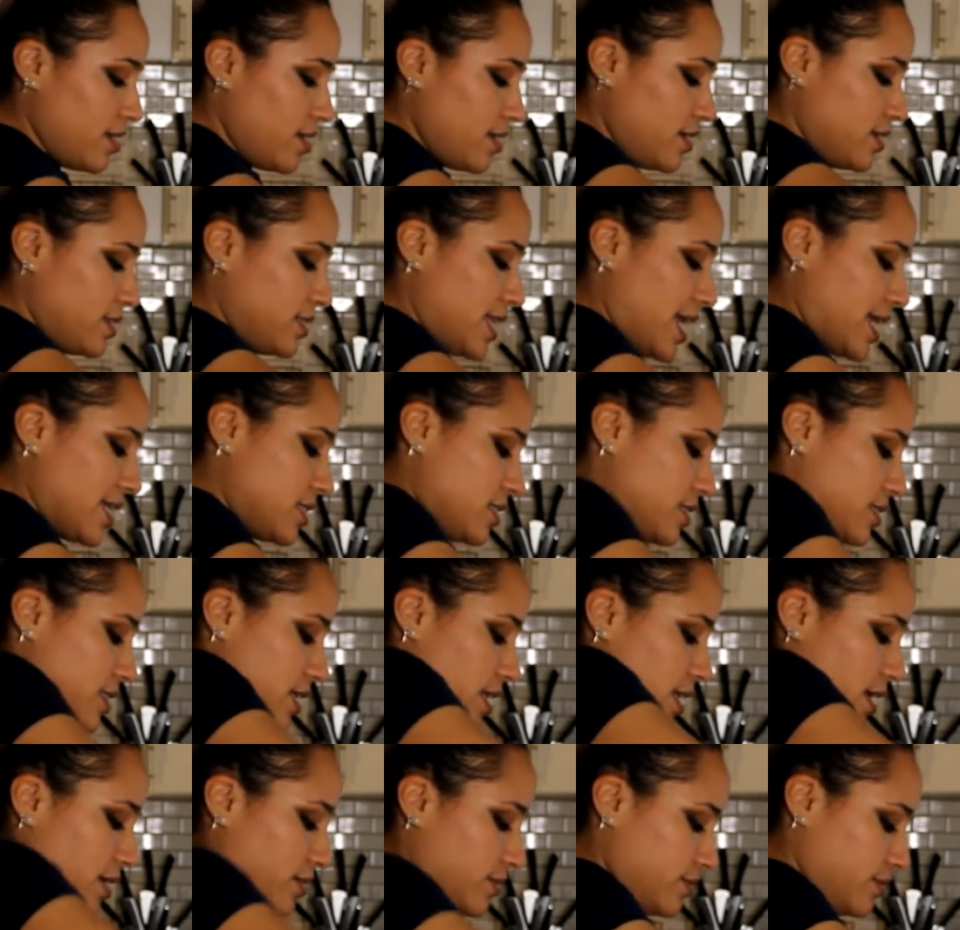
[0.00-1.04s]
Because that's,
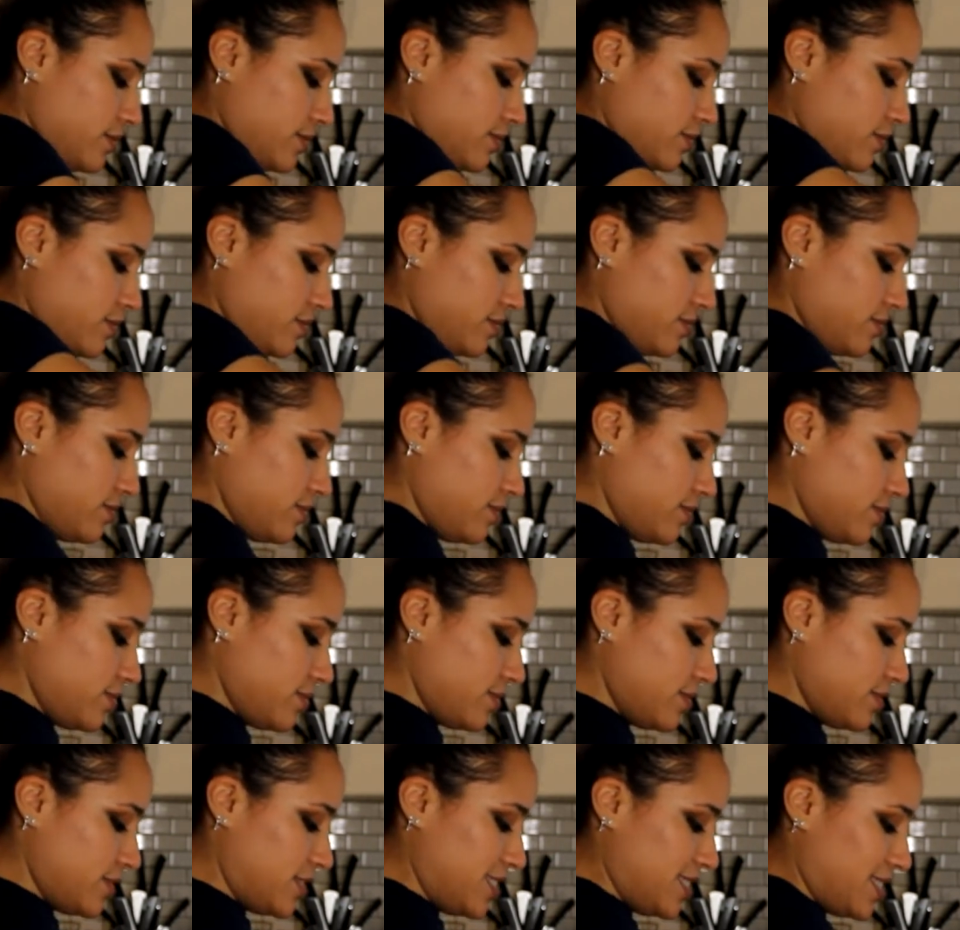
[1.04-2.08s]
you know,
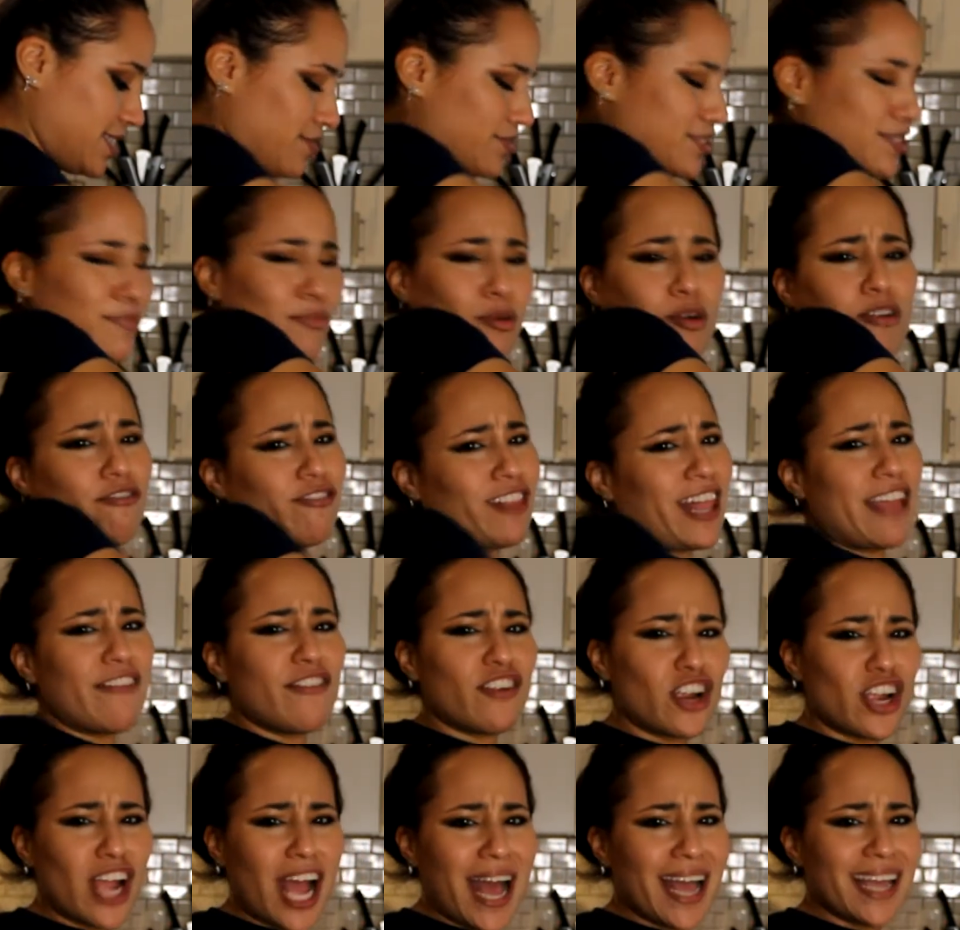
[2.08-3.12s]
just get some more
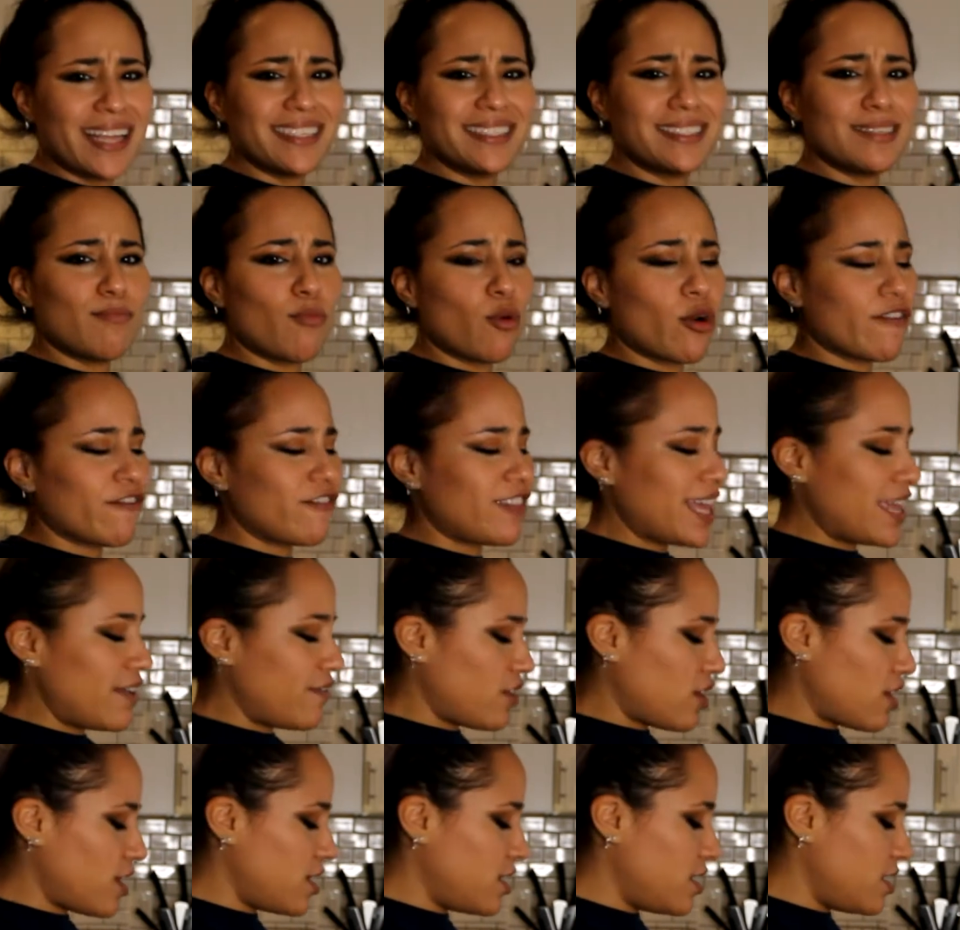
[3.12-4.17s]
flavor, guys. More
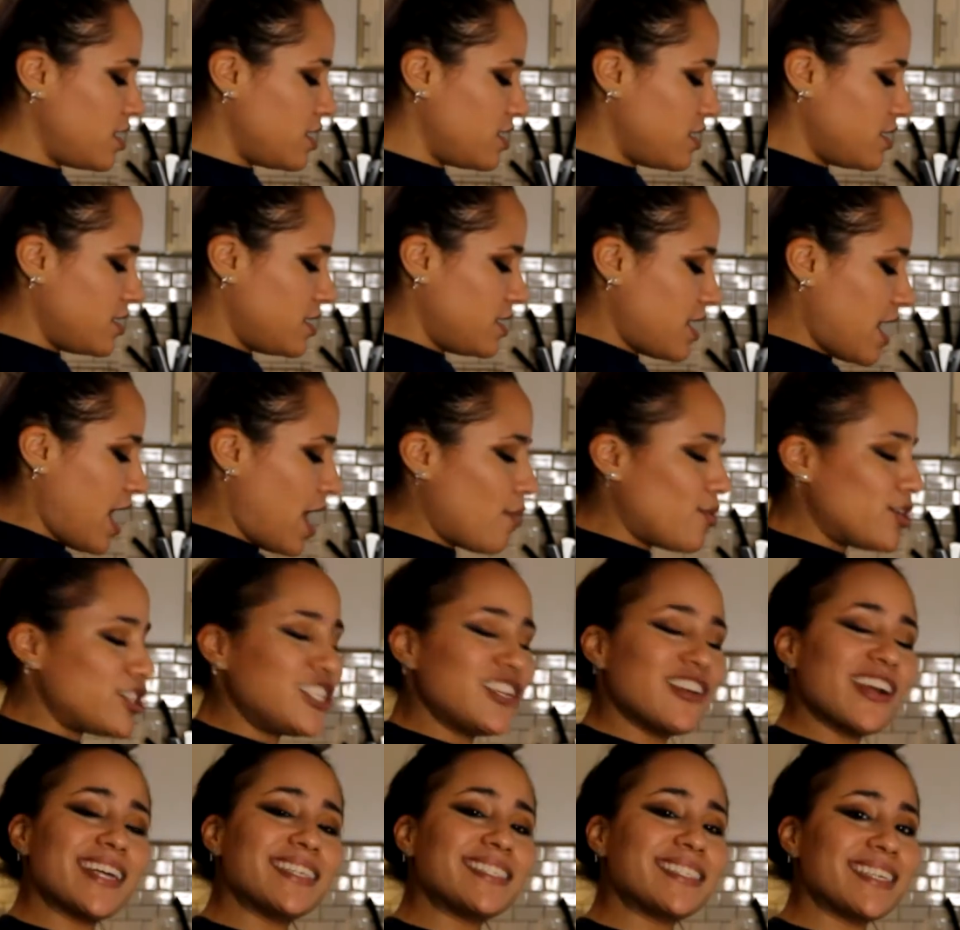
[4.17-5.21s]
flavor. I wish
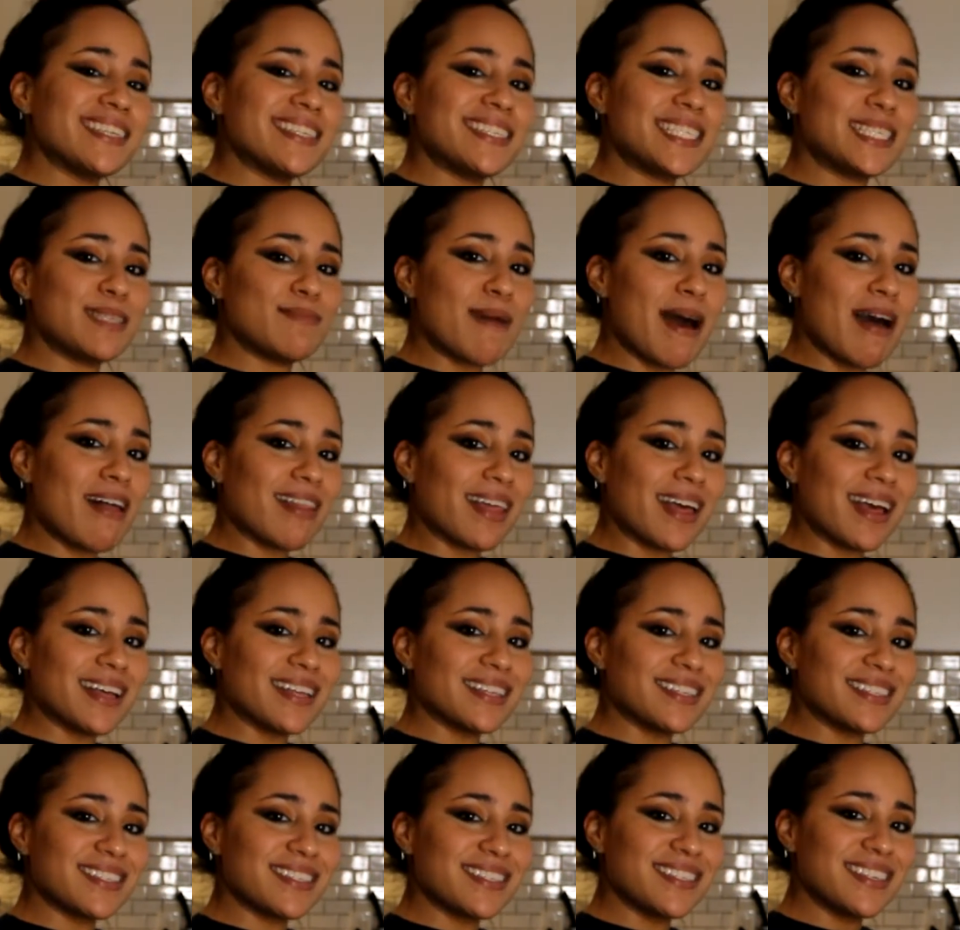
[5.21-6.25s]
you guys can smell
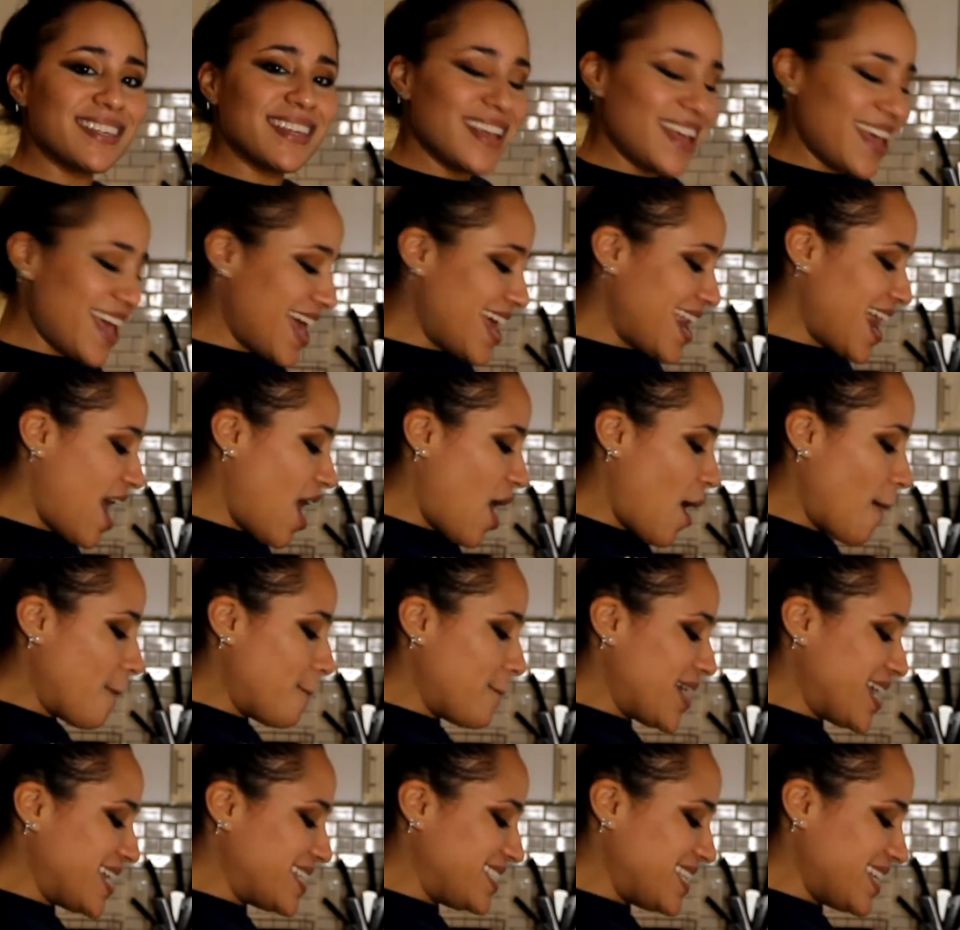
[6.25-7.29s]
this and how
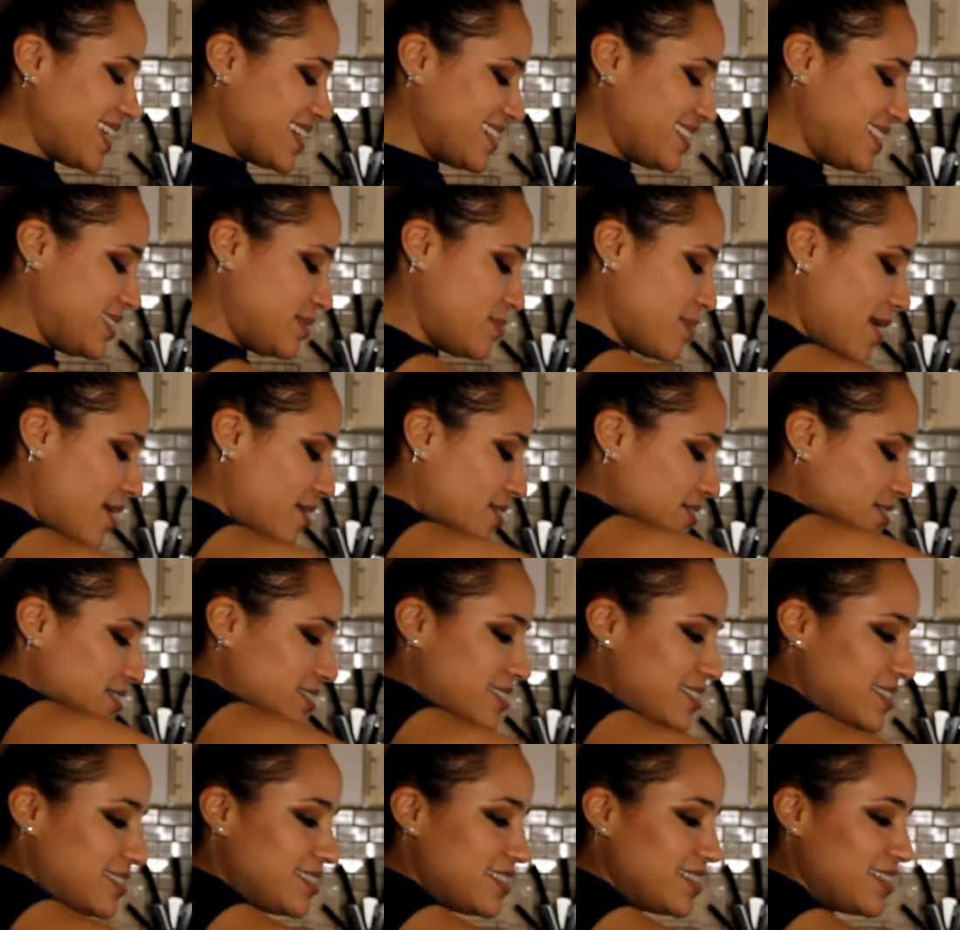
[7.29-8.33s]
amazing it
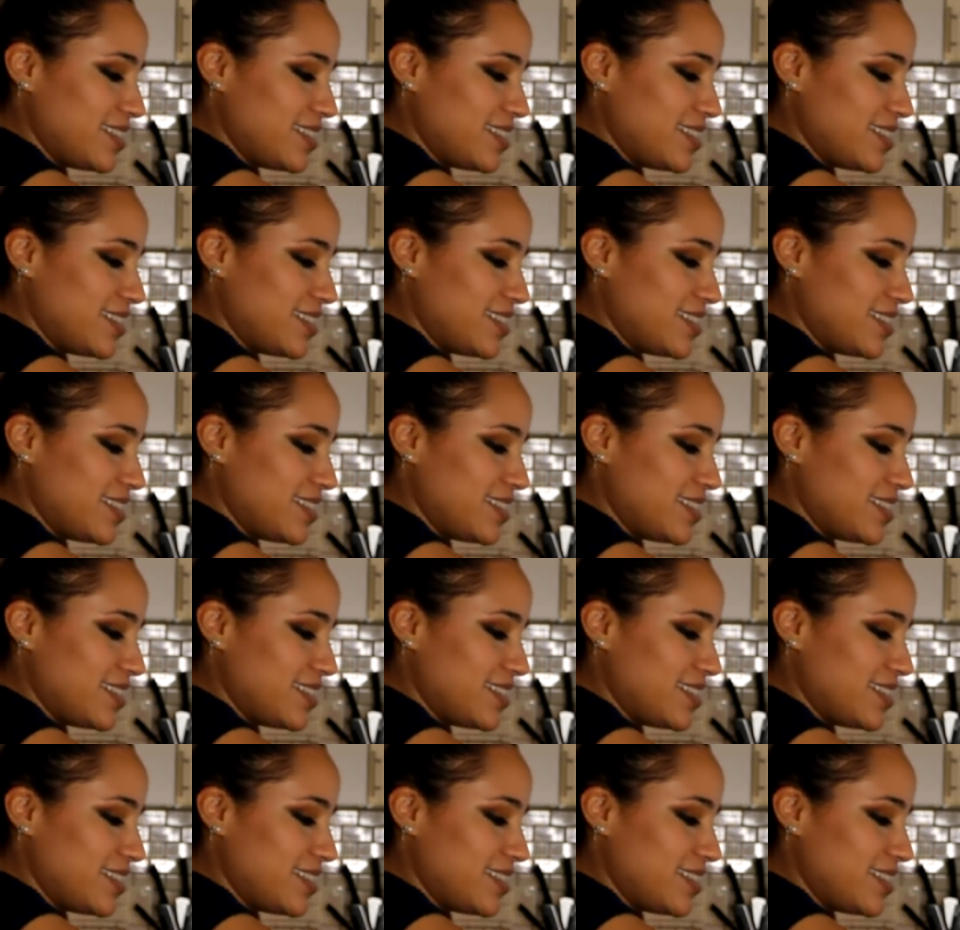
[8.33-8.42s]
smells.